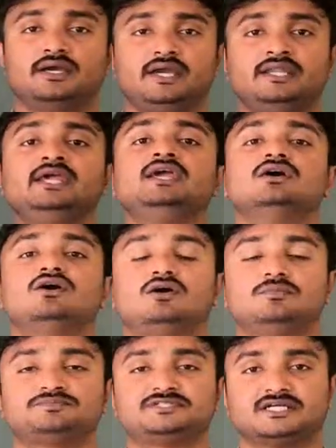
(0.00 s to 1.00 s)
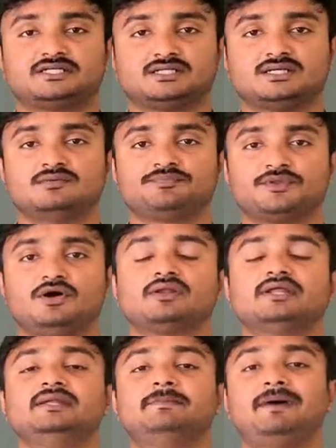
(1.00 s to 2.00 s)
any object or
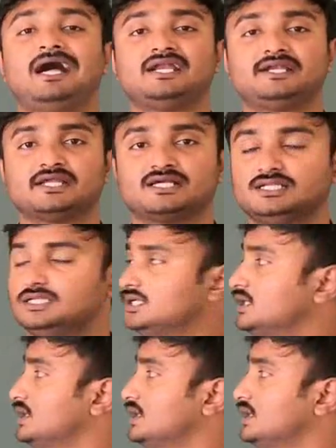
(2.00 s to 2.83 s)
any particle